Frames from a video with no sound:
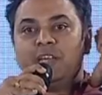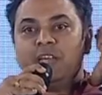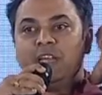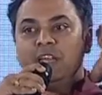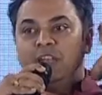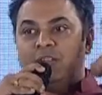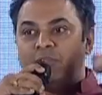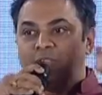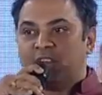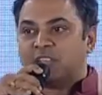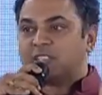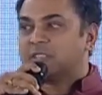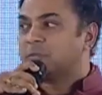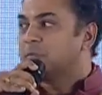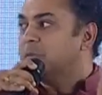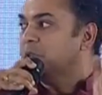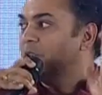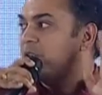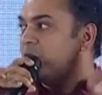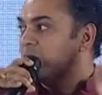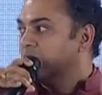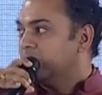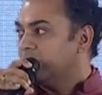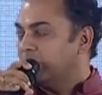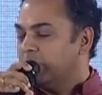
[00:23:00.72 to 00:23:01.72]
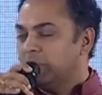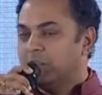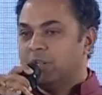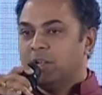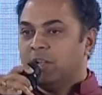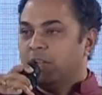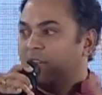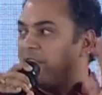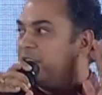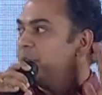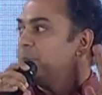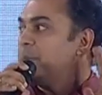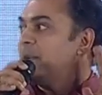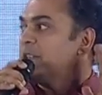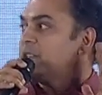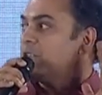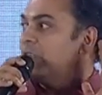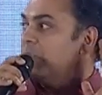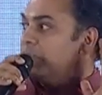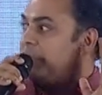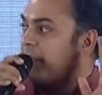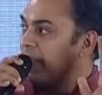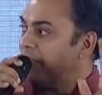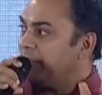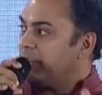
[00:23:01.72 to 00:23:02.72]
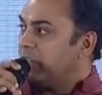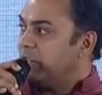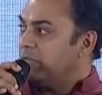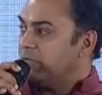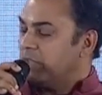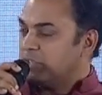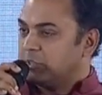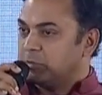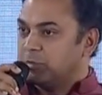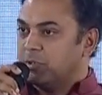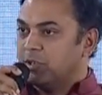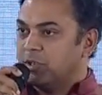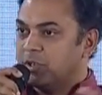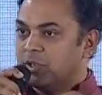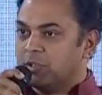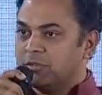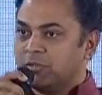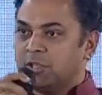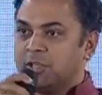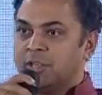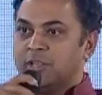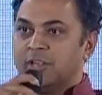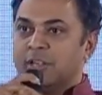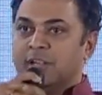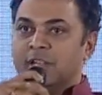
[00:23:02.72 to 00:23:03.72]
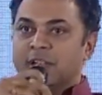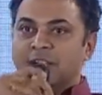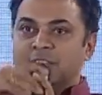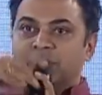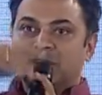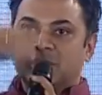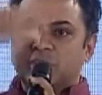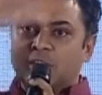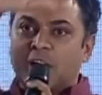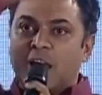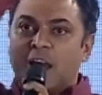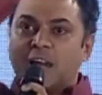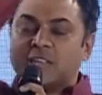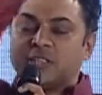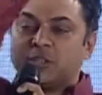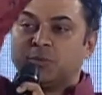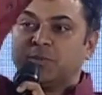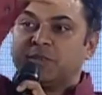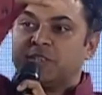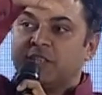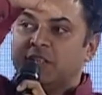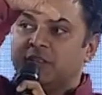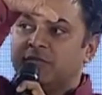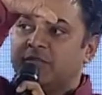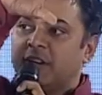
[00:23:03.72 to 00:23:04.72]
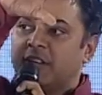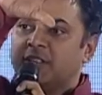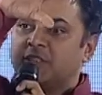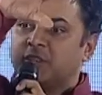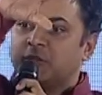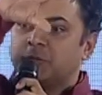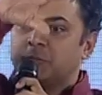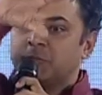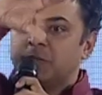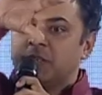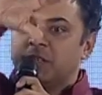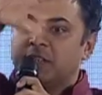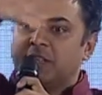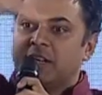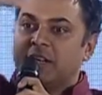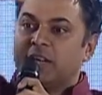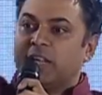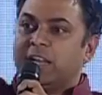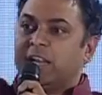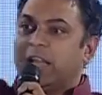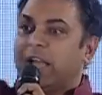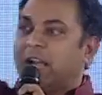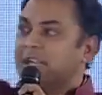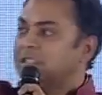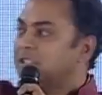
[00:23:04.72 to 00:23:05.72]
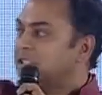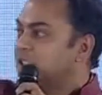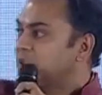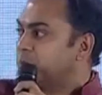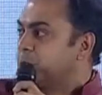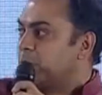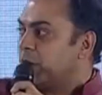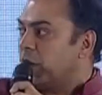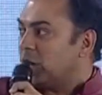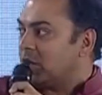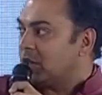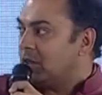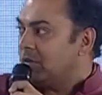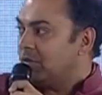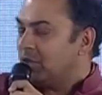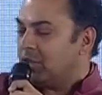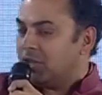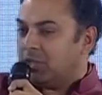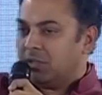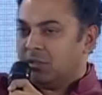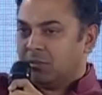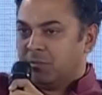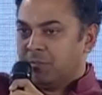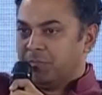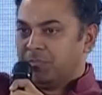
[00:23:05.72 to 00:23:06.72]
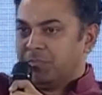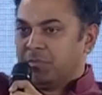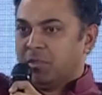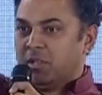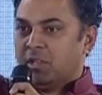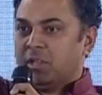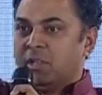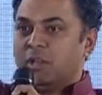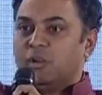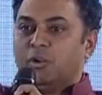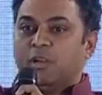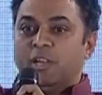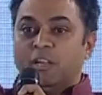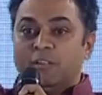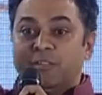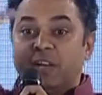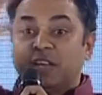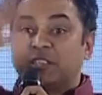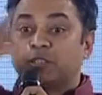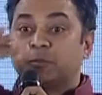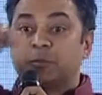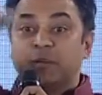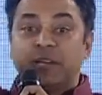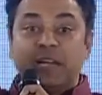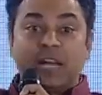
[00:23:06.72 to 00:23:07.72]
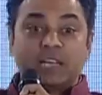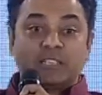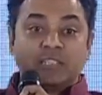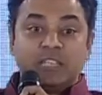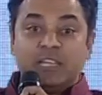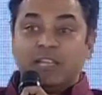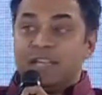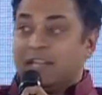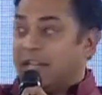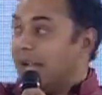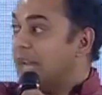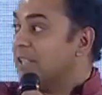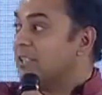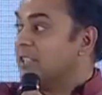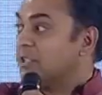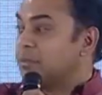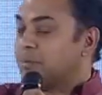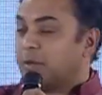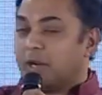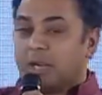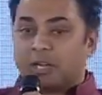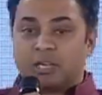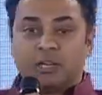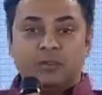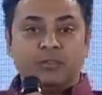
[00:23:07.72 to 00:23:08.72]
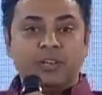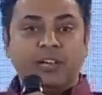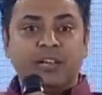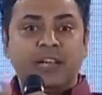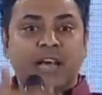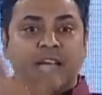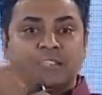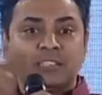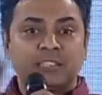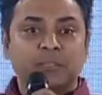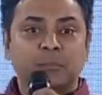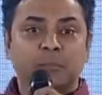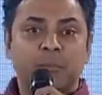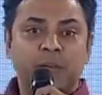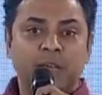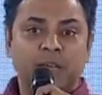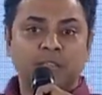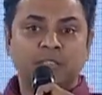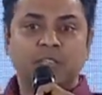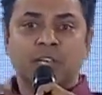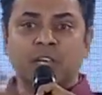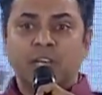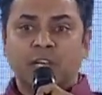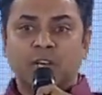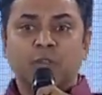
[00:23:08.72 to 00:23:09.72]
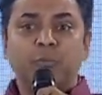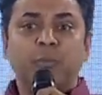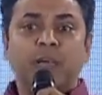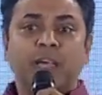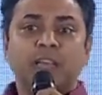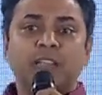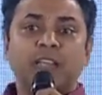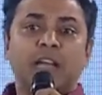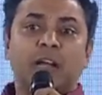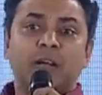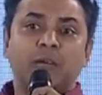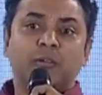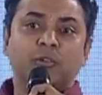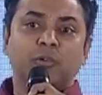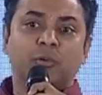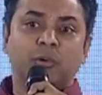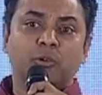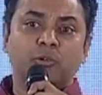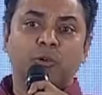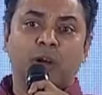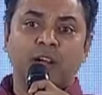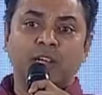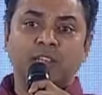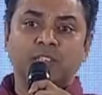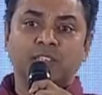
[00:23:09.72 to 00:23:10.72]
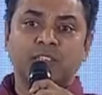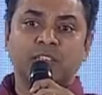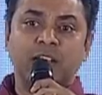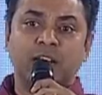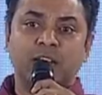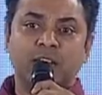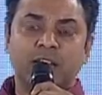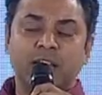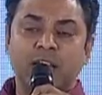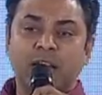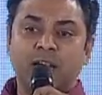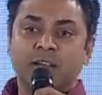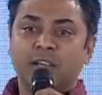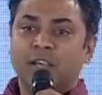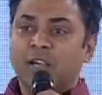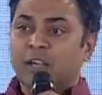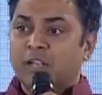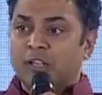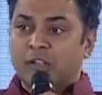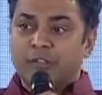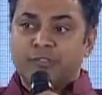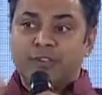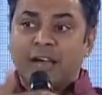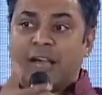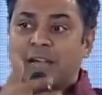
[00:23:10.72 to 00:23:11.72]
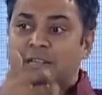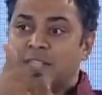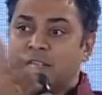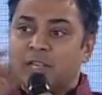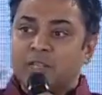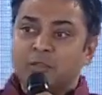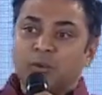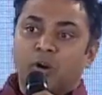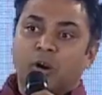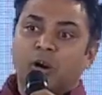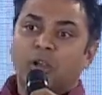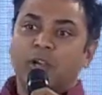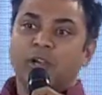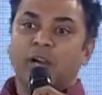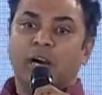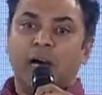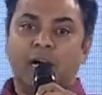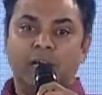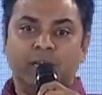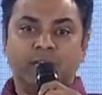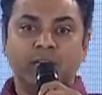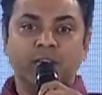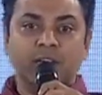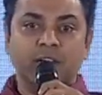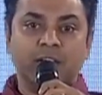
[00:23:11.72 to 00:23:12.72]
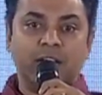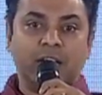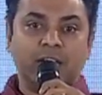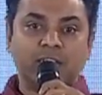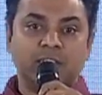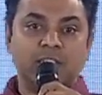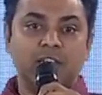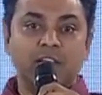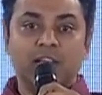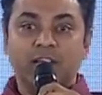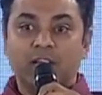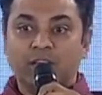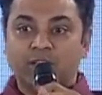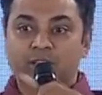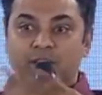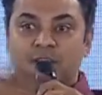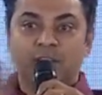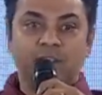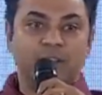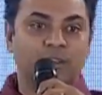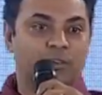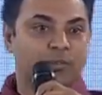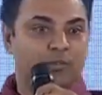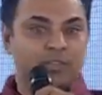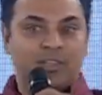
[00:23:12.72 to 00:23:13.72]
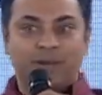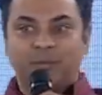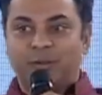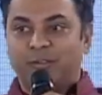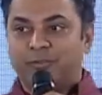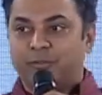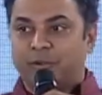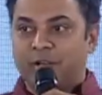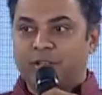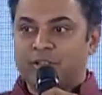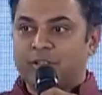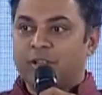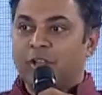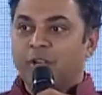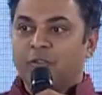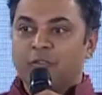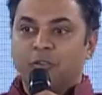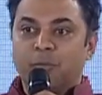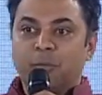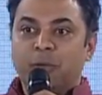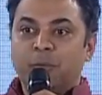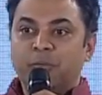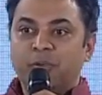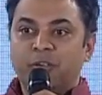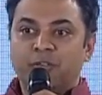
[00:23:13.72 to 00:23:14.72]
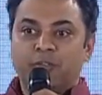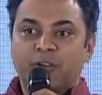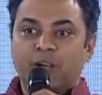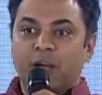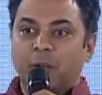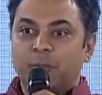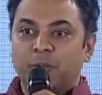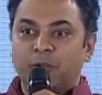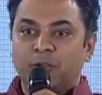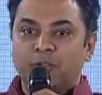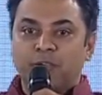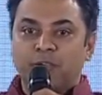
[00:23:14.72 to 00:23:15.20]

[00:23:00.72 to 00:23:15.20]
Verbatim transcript: investment driven, especially private investment driven. It starts with investment that enhances productivity you know, investment actually enhances productivity and as simple as to make that, to, to understand that, the fact that you all are here actually listening to some of us or maybe for a couple of